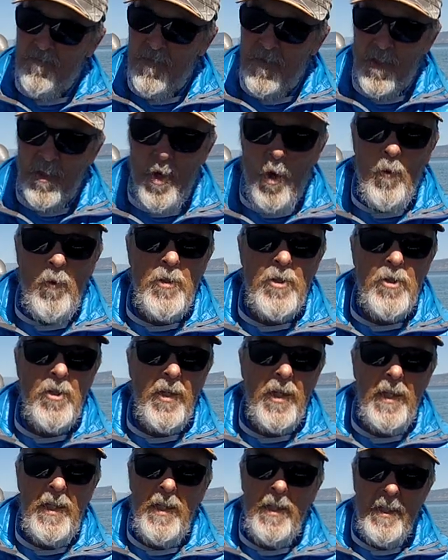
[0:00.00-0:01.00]
know what you're
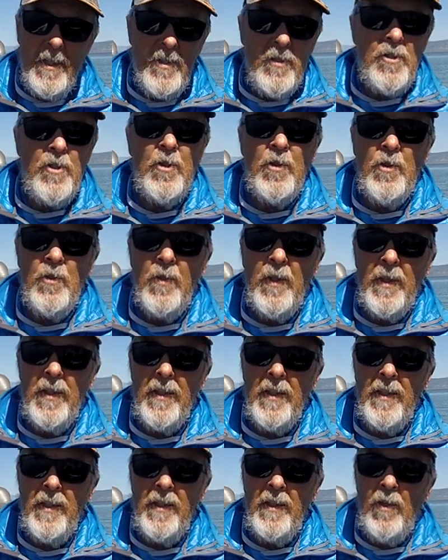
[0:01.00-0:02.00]
getting into,
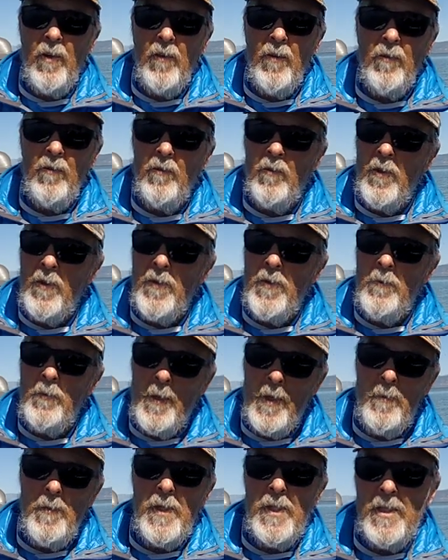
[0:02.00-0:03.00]
and you know, with the
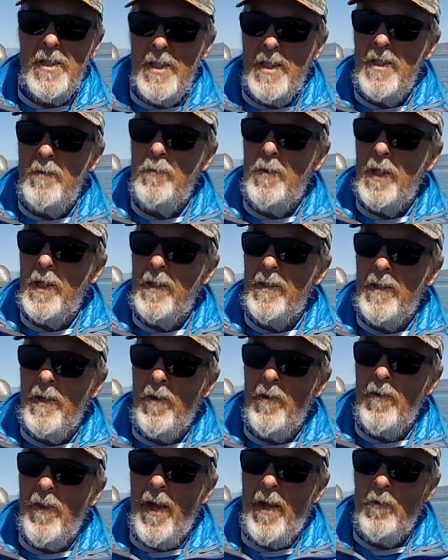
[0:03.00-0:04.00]
BBT being
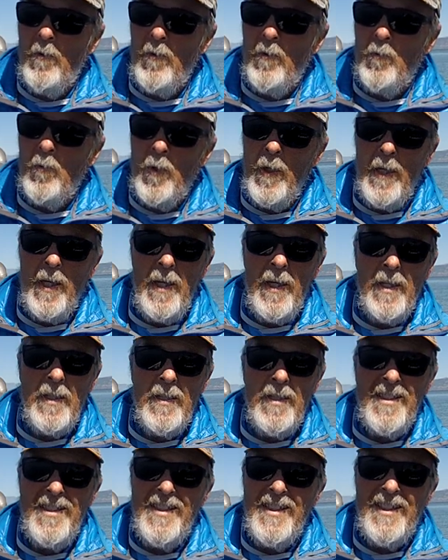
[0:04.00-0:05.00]
there that weekend,
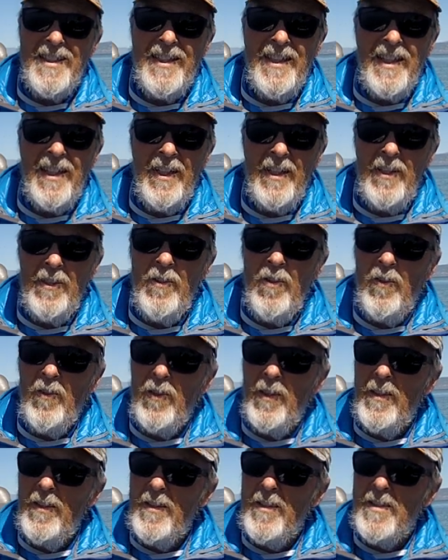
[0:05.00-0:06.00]
you know,
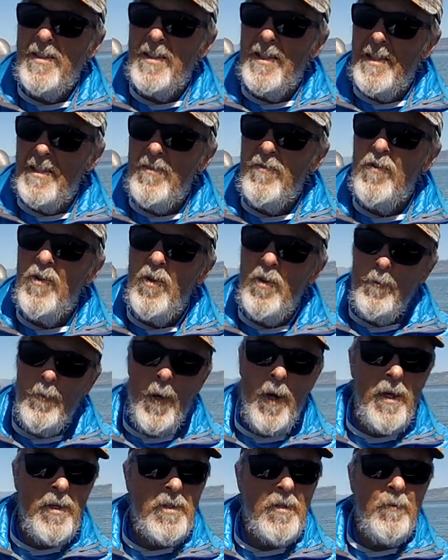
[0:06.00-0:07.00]
it's very
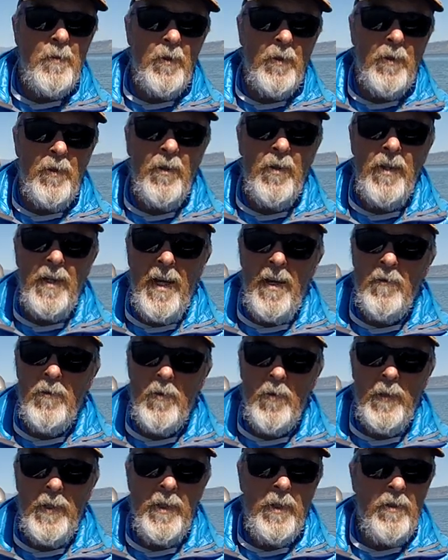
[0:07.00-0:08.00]
possible you could have
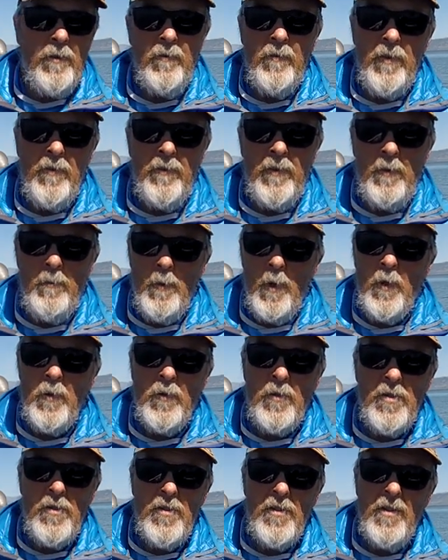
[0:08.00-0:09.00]
350
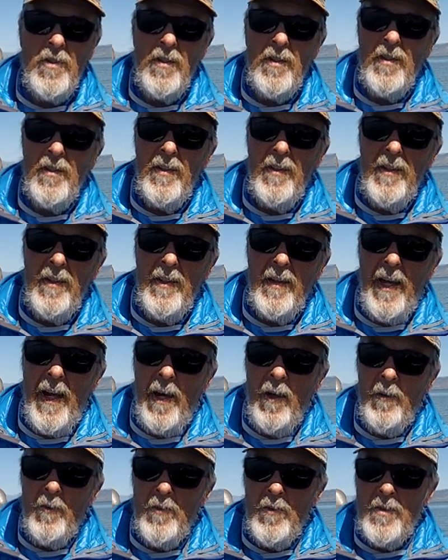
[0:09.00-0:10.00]
boats
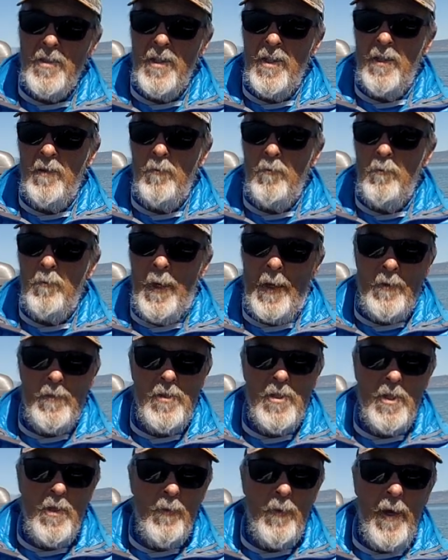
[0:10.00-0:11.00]
out
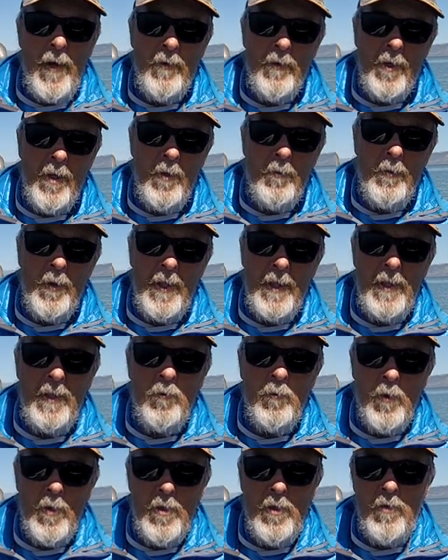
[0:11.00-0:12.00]
bouncing around and
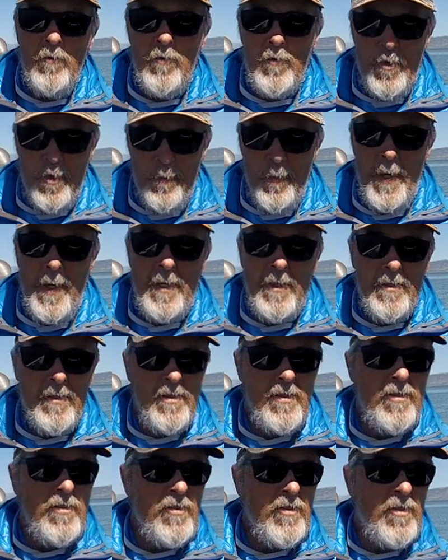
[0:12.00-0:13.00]
competing with you for
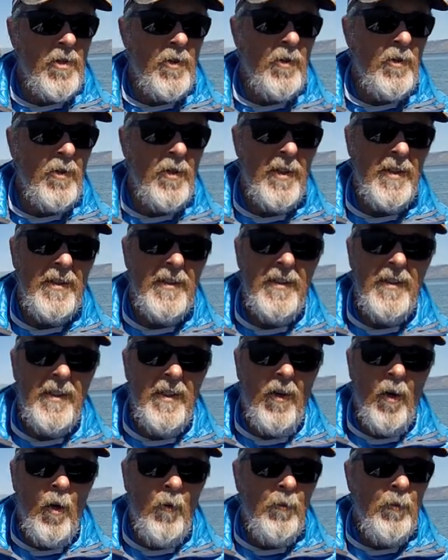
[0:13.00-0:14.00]
space. So
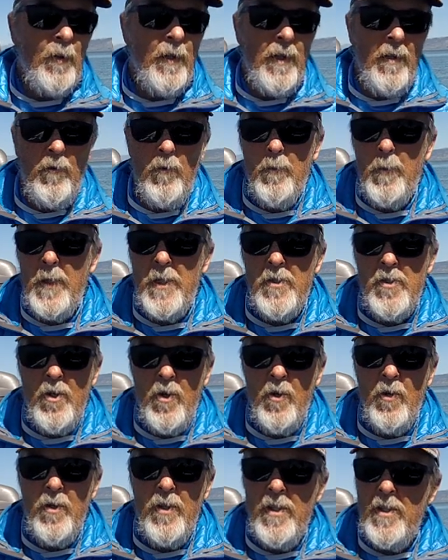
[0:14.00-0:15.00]
hopefully everybody's
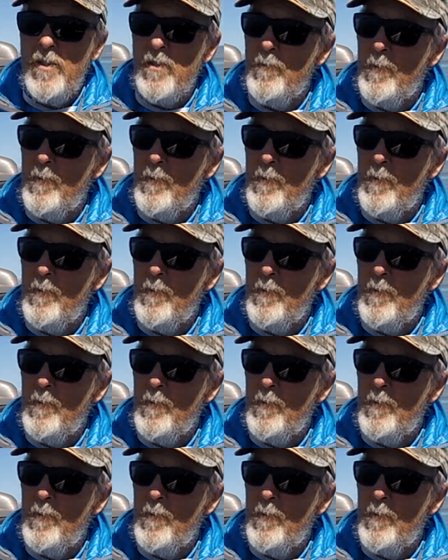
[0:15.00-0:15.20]
courteous,